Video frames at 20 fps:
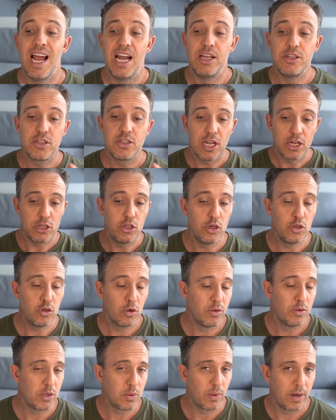And stay tuned
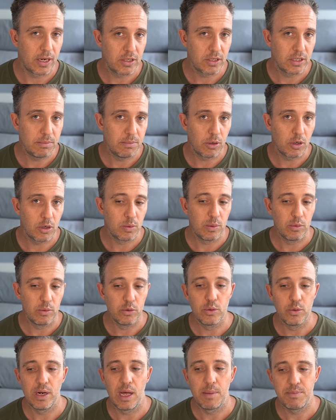on this one, actually, because we will
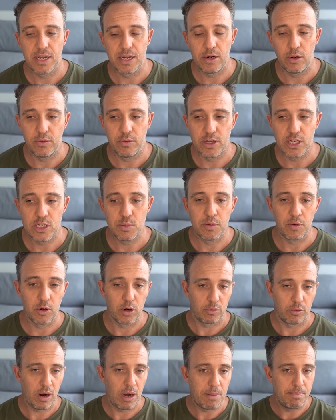do an update on this. We've got
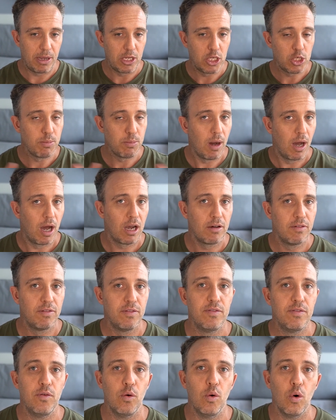a great benchmark
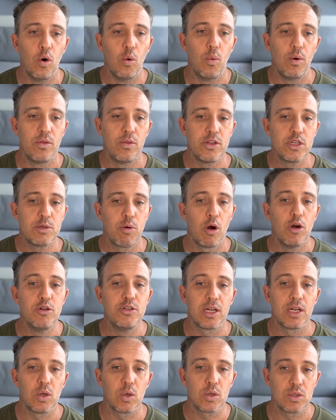for what this
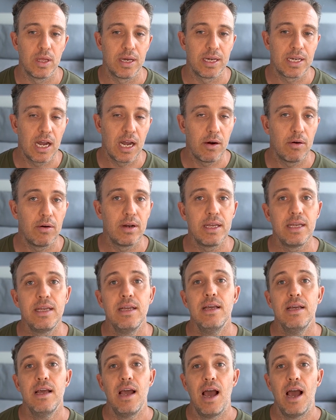project looks like currently.